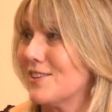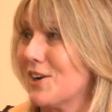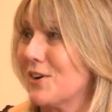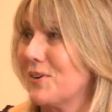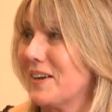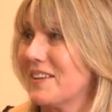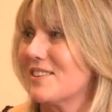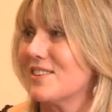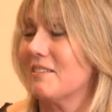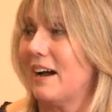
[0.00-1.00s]
So
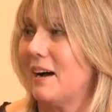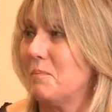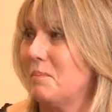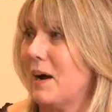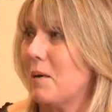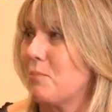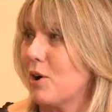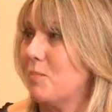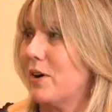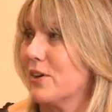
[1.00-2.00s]
it's a
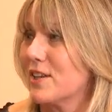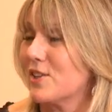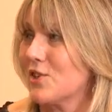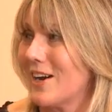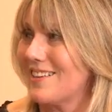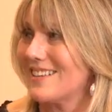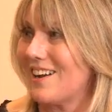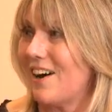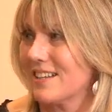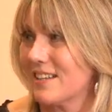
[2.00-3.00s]
probiotic strain that's
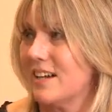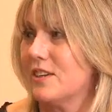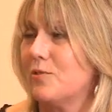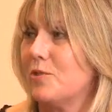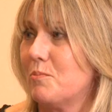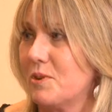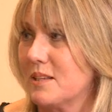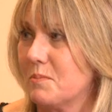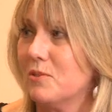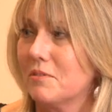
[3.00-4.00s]
isolated from
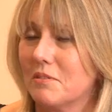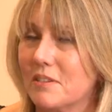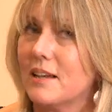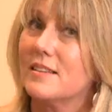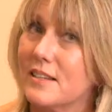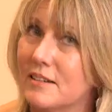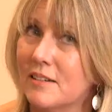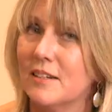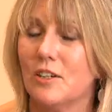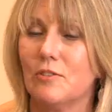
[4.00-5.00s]
breast milk. So that's a
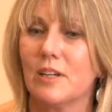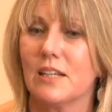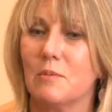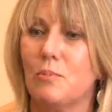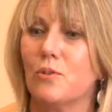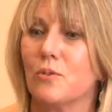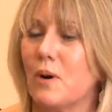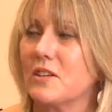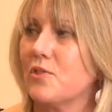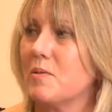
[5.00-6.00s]
really important
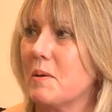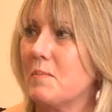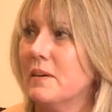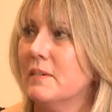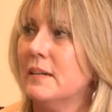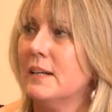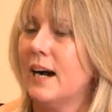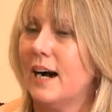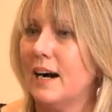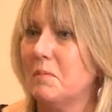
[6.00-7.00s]
one to remember.
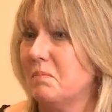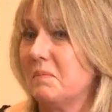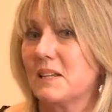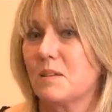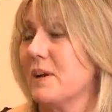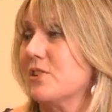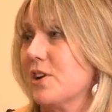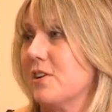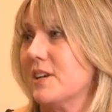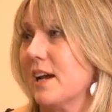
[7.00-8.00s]
It's been
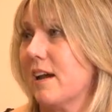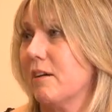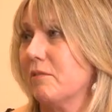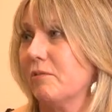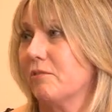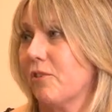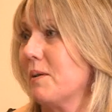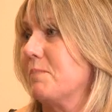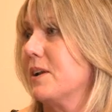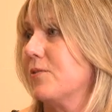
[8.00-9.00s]
shown to have
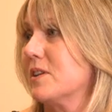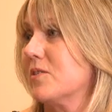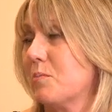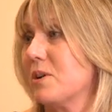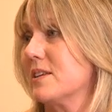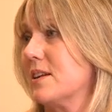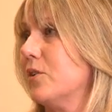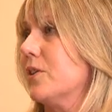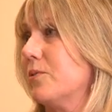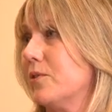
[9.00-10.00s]
great benefits for breast
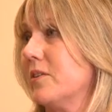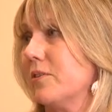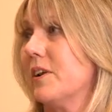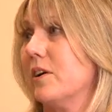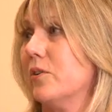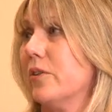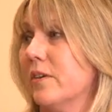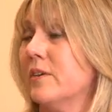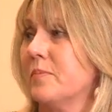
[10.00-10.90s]
health and for infant health.